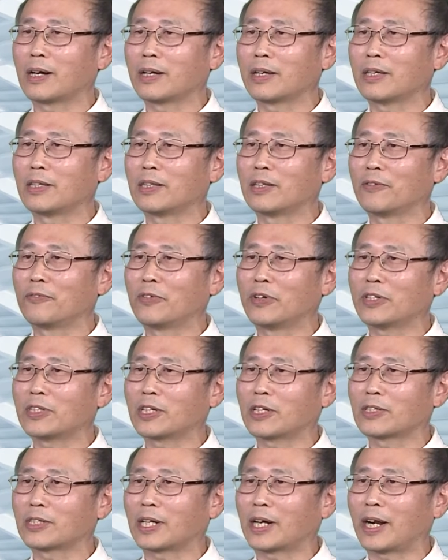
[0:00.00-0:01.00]
in the
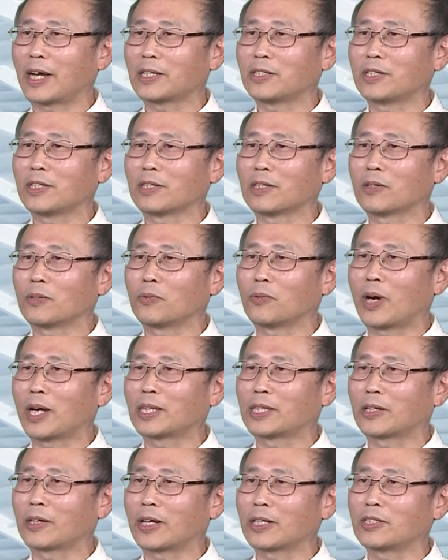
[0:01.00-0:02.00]
vertical direction,
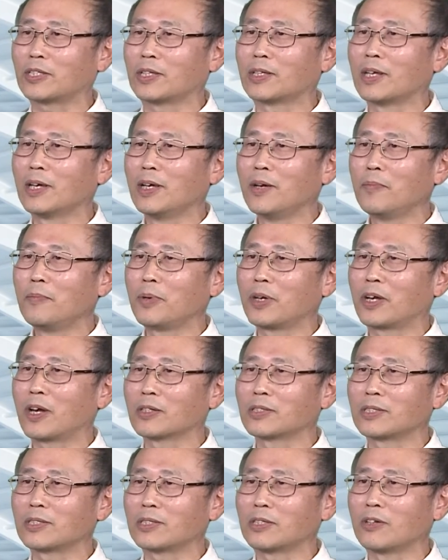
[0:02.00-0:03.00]
Y direction,
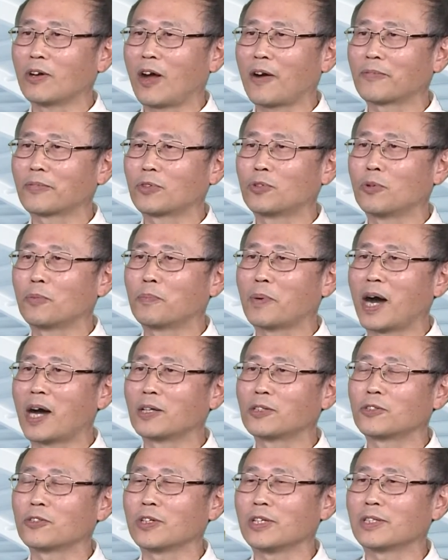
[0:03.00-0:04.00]
because you have two
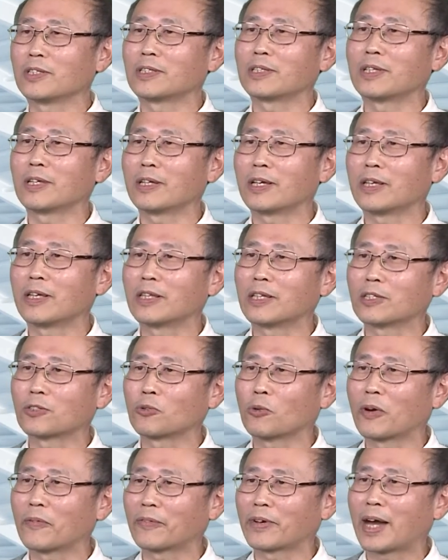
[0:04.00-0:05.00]
boundaries in
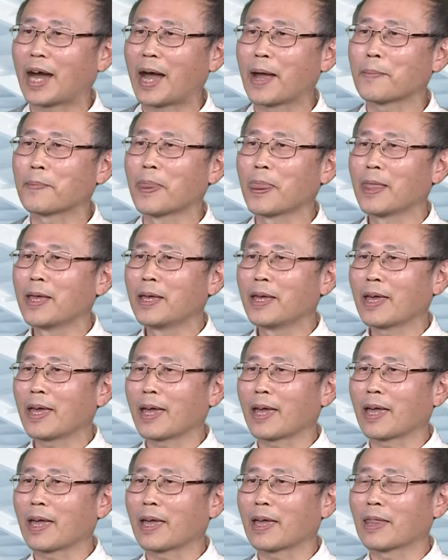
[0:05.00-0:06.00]
this waveguide.
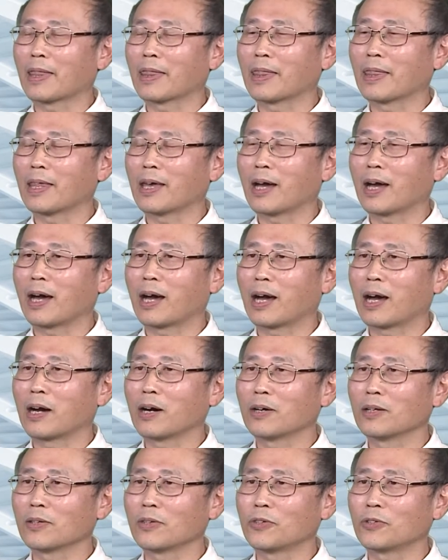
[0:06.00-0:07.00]
And
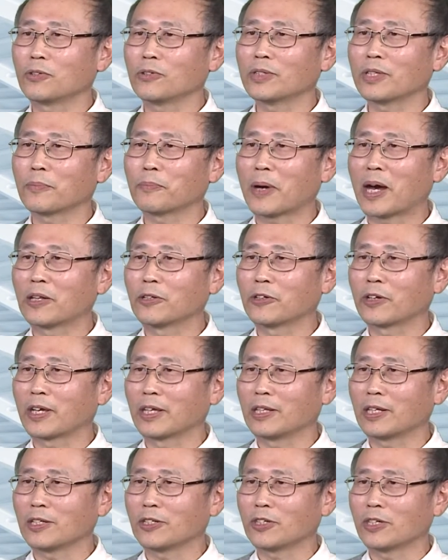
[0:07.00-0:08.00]
through the boundary
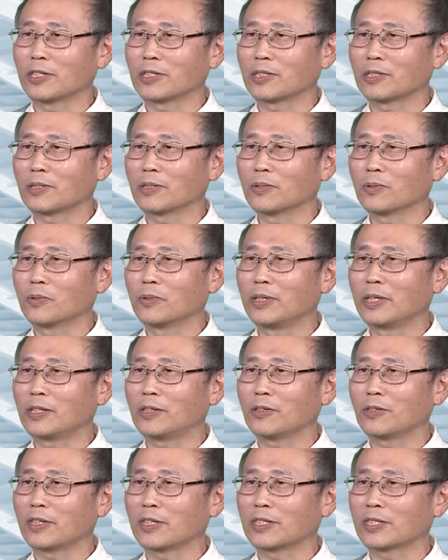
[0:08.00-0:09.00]
conditions, we
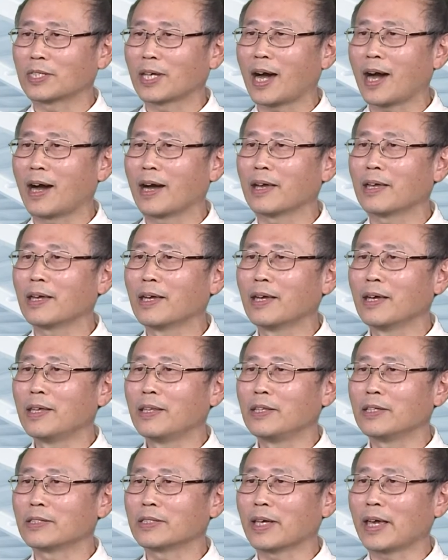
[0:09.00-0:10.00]
need to decide
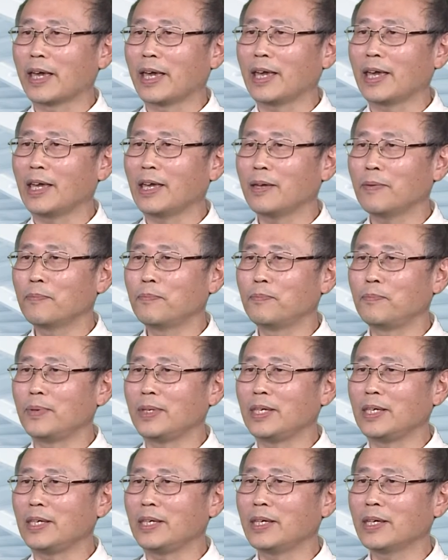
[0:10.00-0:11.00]
this A,
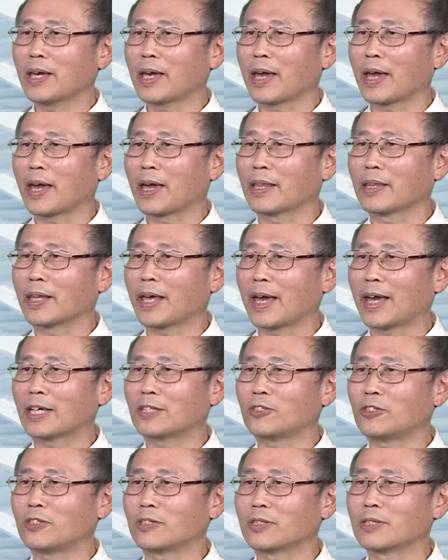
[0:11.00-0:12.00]
B, and
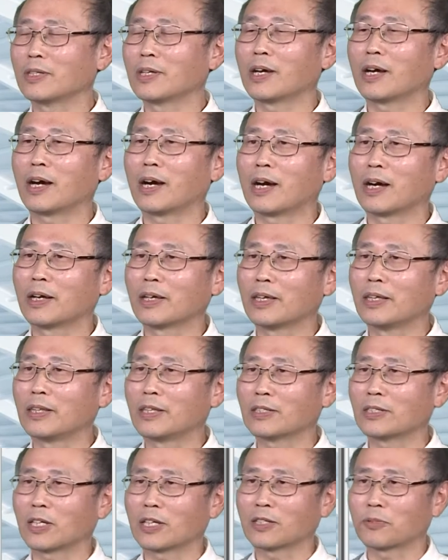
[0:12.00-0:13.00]
H in
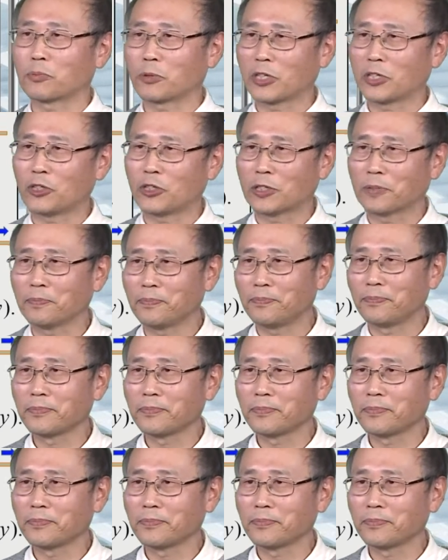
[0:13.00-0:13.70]
this expression.